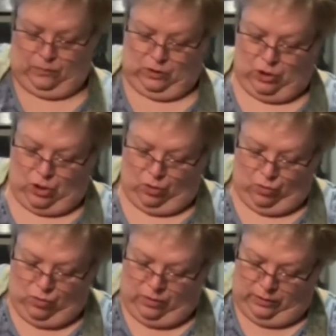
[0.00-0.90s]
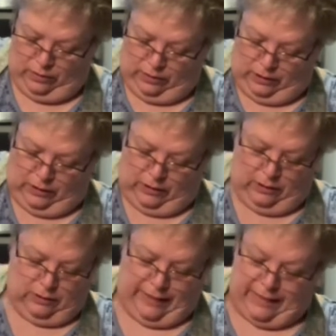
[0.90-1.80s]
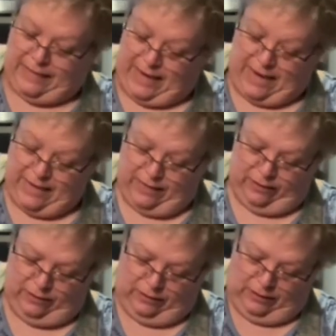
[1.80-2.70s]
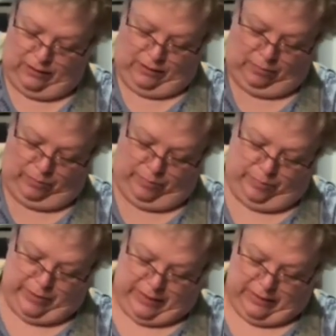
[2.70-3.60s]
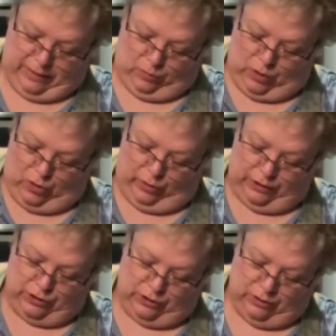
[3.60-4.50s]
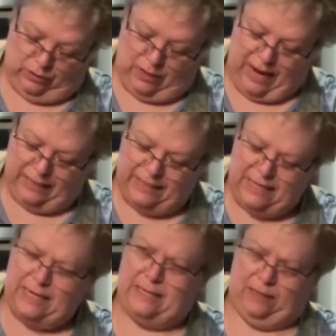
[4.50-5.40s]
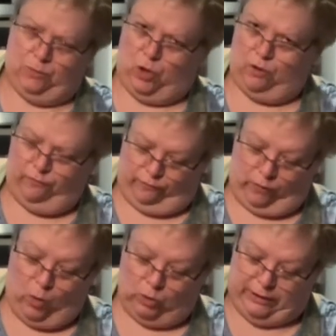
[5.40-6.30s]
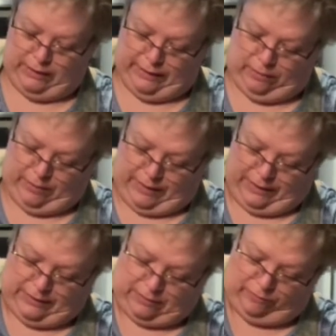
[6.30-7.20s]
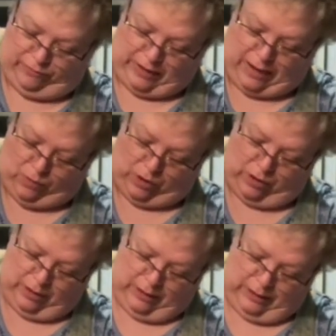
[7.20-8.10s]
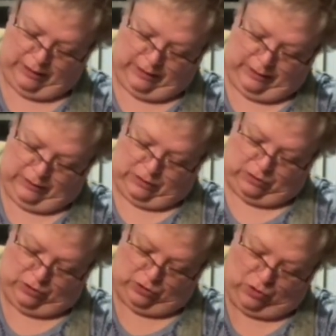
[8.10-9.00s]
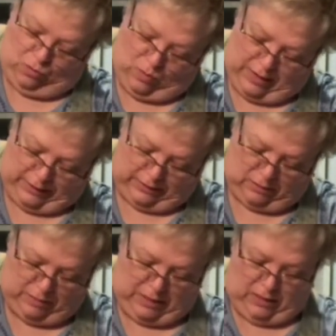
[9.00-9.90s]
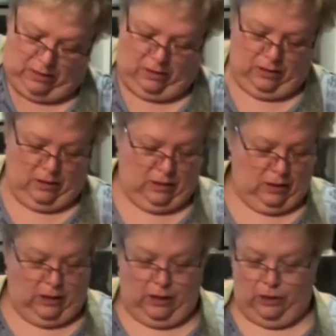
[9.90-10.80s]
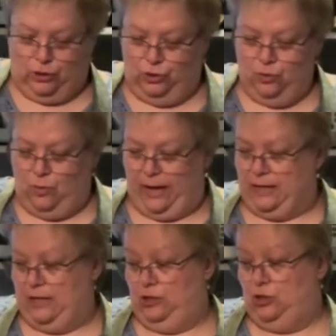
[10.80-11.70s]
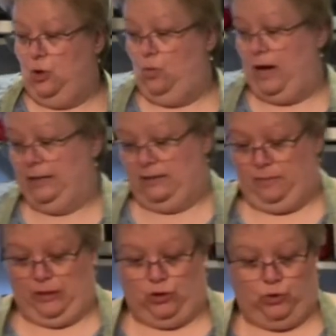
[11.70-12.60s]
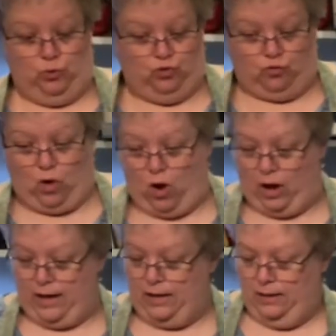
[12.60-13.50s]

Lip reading: dough like a cake, but we're going to not knead it. We're going to fold it a little bit in some flour. So you don't want it to be too wet and you don't want it to be too dry.